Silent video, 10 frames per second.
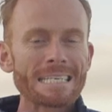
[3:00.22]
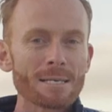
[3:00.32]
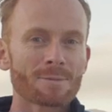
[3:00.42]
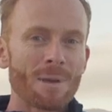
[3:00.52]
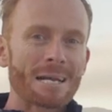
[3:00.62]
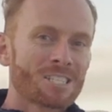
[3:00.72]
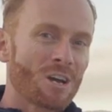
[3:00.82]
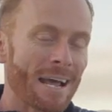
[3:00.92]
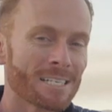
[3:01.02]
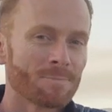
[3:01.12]
T DeepStacks
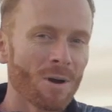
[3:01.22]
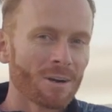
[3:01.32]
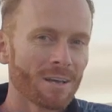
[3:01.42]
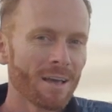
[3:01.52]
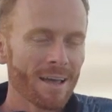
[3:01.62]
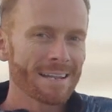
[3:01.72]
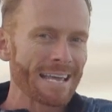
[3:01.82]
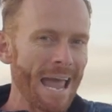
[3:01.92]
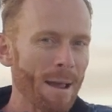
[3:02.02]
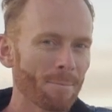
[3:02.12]
Johannesburg in the
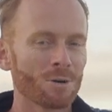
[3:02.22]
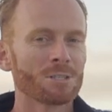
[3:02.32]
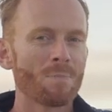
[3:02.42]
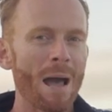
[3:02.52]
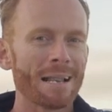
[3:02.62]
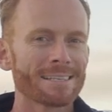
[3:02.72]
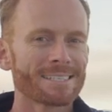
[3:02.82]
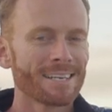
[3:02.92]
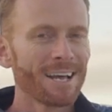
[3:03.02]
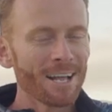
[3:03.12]
Emperor's Palace.
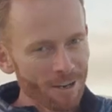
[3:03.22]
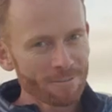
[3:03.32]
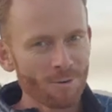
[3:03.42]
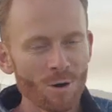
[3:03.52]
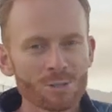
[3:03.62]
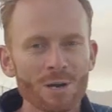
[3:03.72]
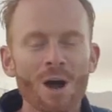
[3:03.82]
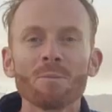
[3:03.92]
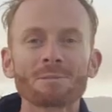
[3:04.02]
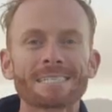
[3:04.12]
Look forward to it.
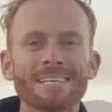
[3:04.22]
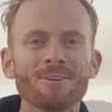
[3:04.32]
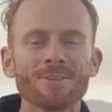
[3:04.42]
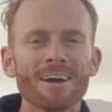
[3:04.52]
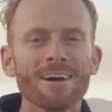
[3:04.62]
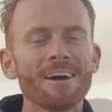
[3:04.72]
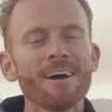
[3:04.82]
Hope to see you there.